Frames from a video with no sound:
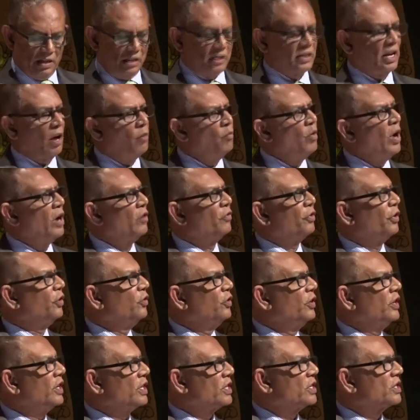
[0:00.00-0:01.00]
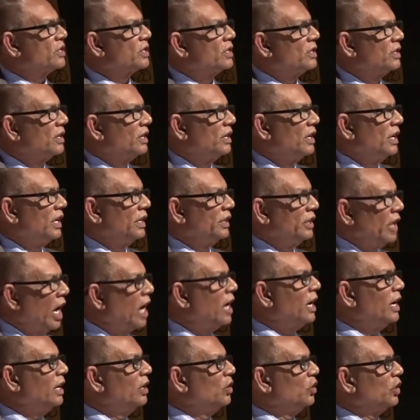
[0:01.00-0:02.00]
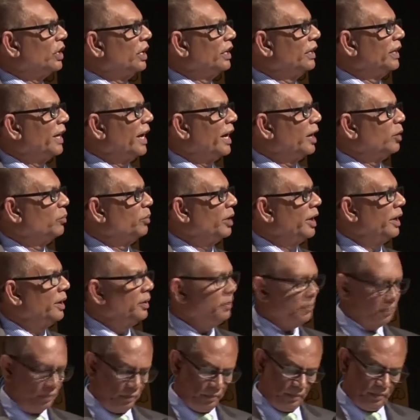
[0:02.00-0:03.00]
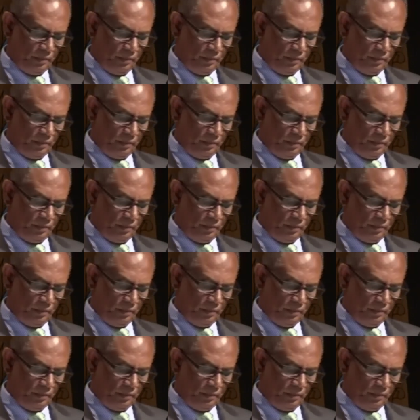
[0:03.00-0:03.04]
Someone few years younger looking than me,